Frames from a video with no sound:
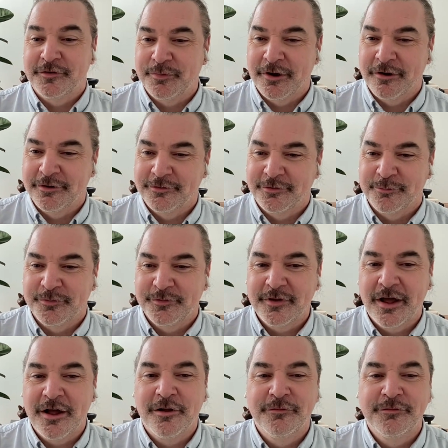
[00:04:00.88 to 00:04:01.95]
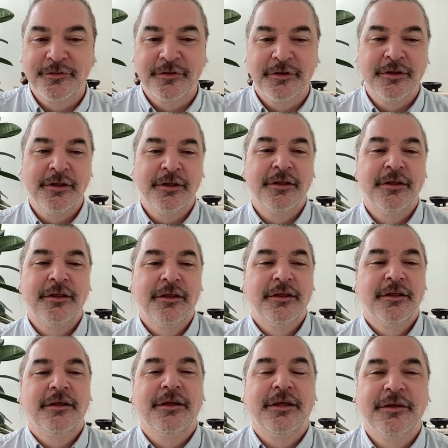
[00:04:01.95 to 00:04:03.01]
barriers themselves?
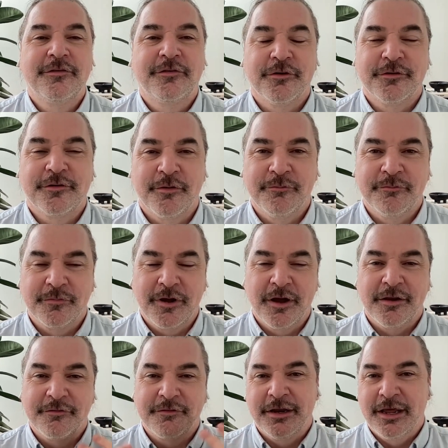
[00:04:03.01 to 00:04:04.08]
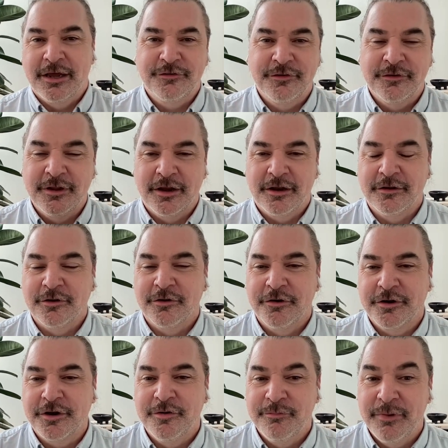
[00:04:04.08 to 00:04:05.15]
Is there some kind of connection that a
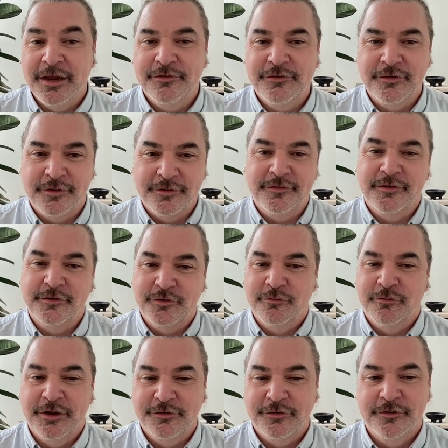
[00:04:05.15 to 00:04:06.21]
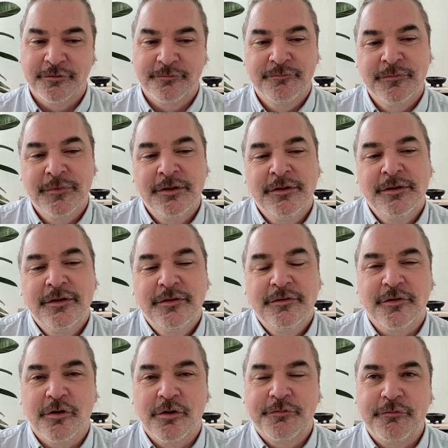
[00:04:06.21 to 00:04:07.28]
learner can make to this situation?
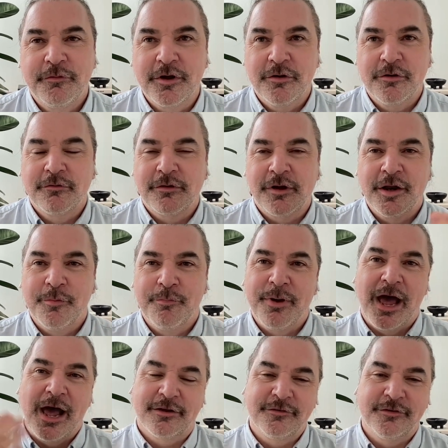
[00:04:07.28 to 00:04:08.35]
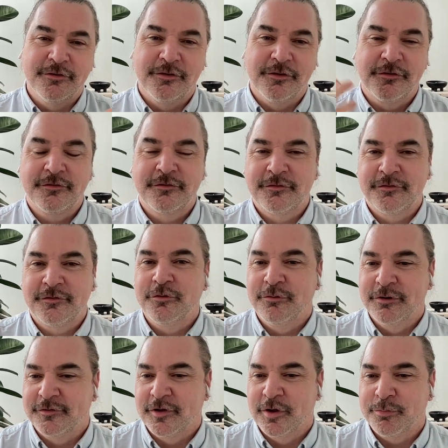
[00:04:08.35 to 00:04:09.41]
So if we go kind of back to the 2
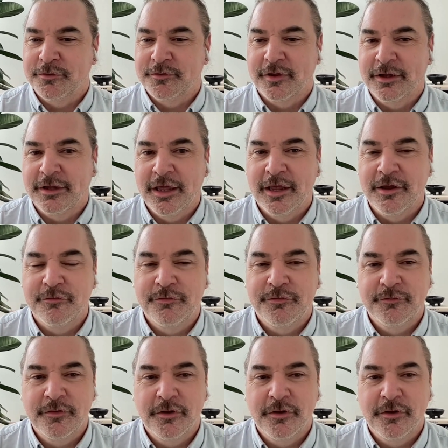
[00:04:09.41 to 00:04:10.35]
examples I gave